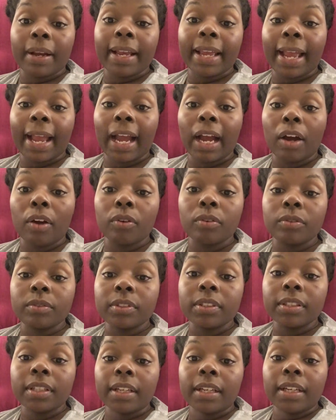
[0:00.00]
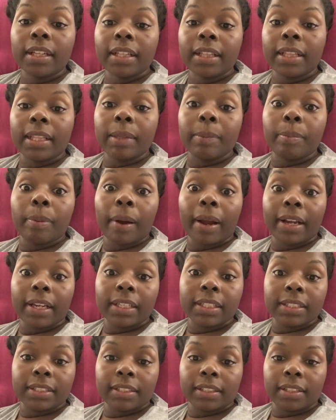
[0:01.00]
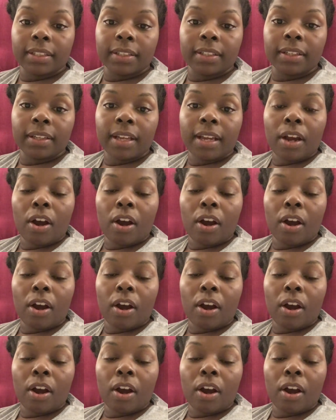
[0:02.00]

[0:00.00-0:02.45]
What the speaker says: count the pregnancy.